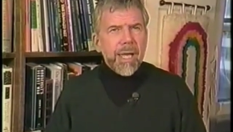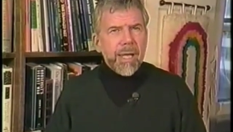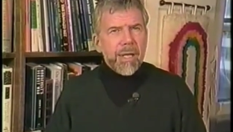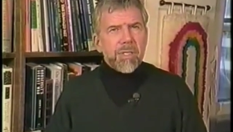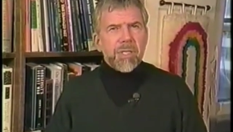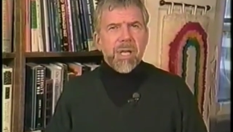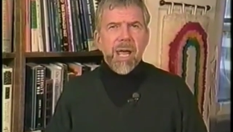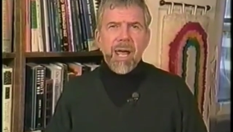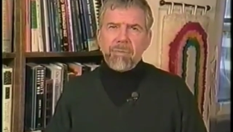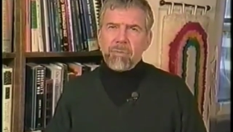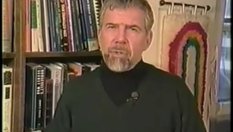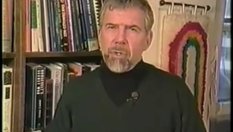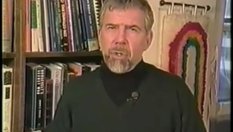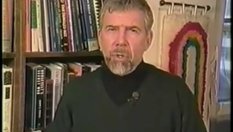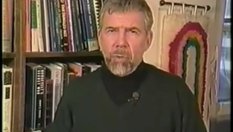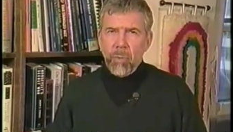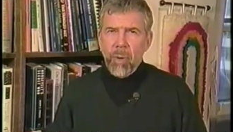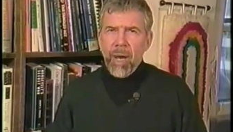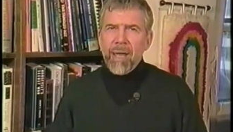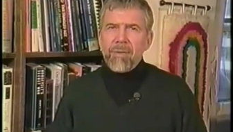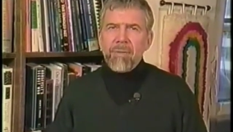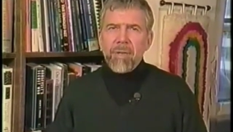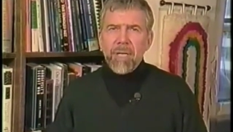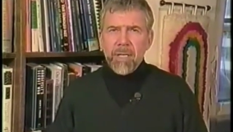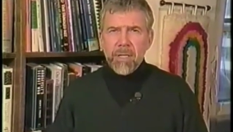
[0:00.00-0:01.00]
days after
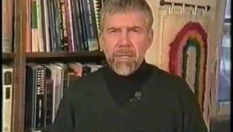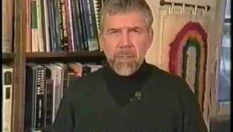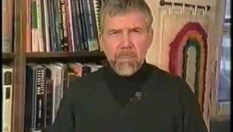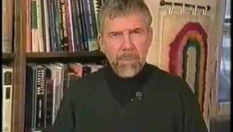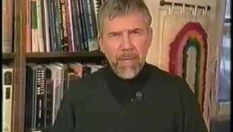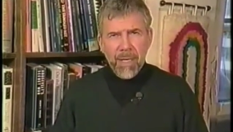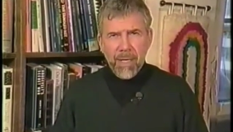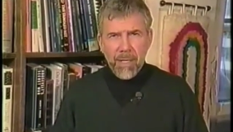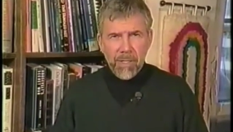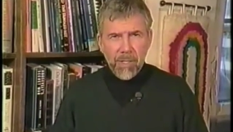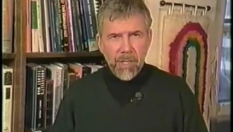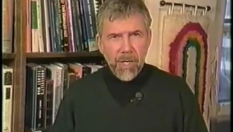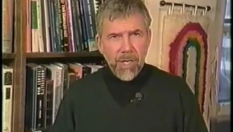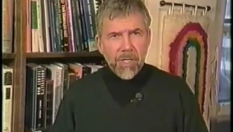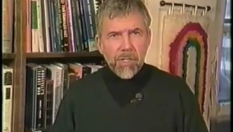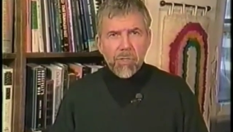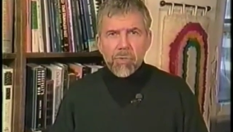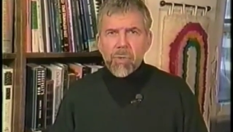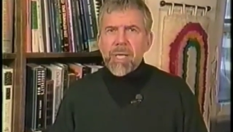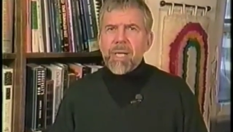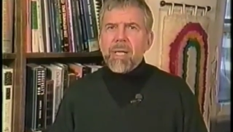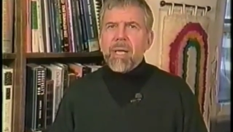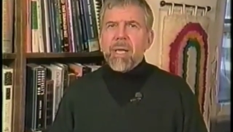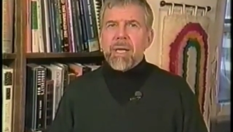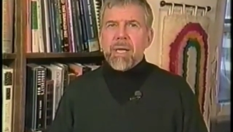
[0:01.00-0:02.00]
arriving in the
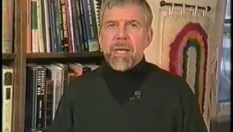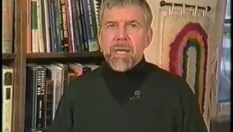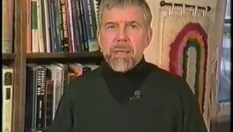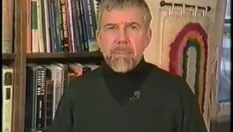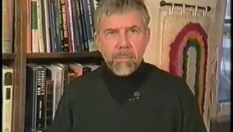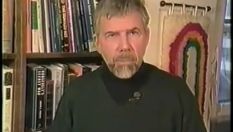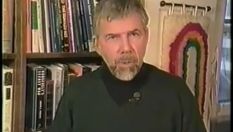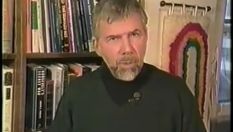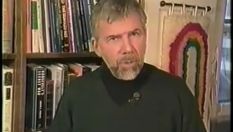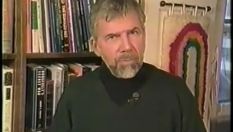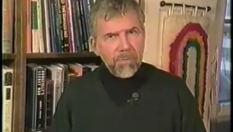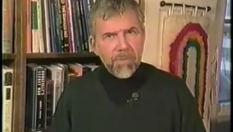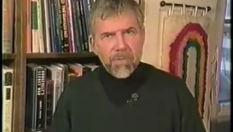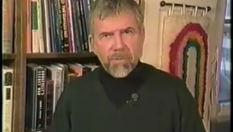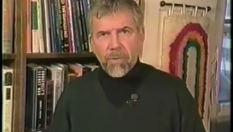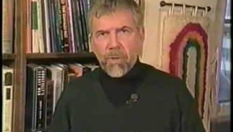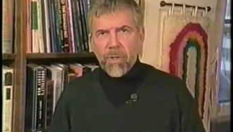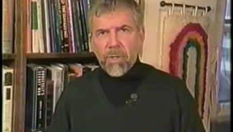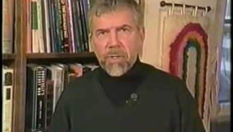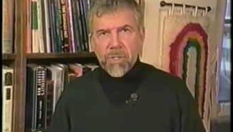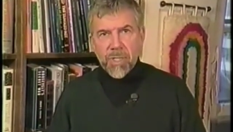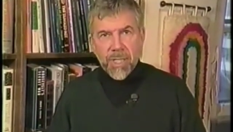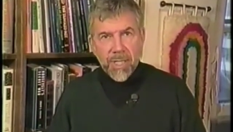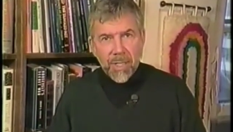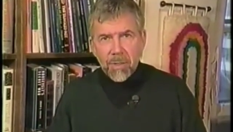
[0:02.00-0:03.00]
penitentiary, he moves
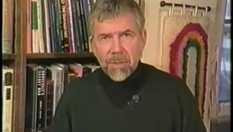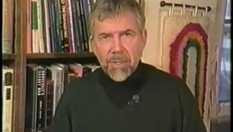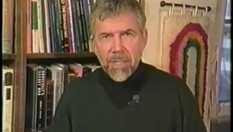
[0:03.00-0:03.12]
for his